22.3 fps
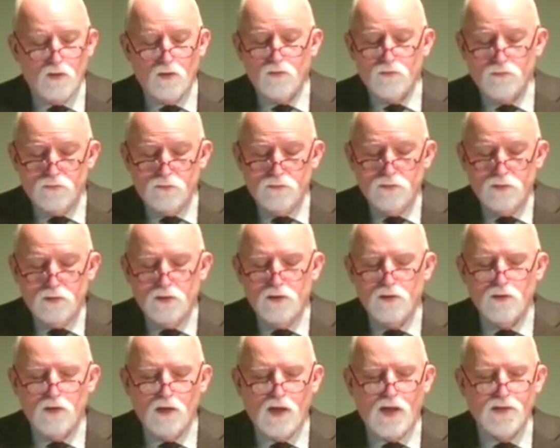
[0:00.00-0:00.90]
or
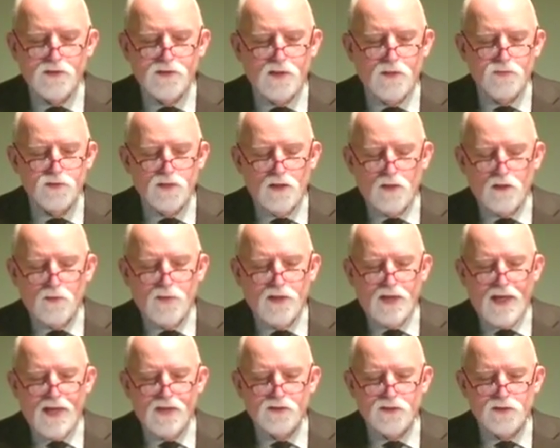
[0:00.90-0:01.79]
a lot of times not going to
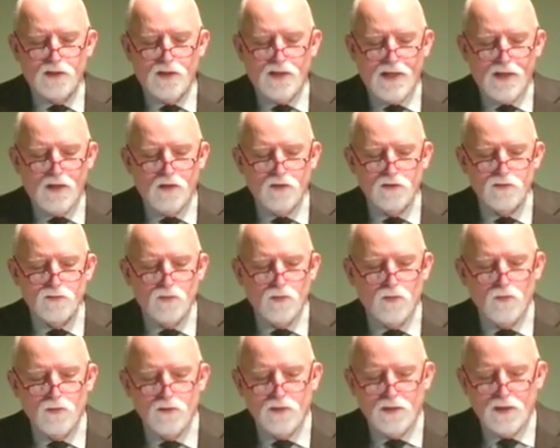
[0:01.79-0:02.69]
be asset
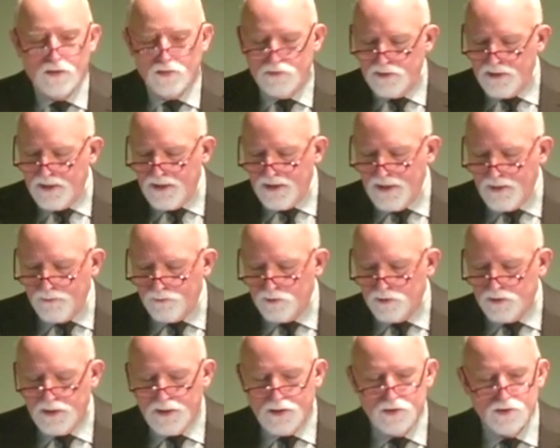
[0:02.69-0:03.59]
eligible when that
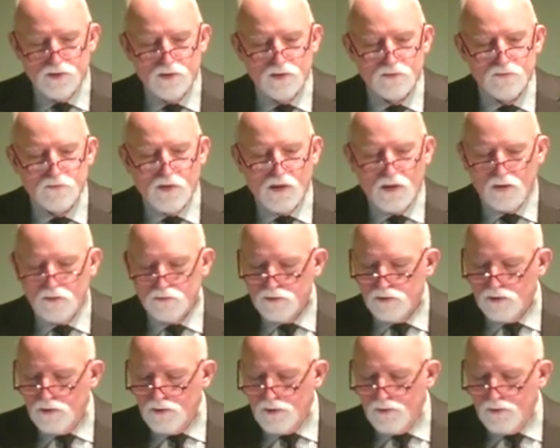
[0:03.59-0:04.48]
application is filed.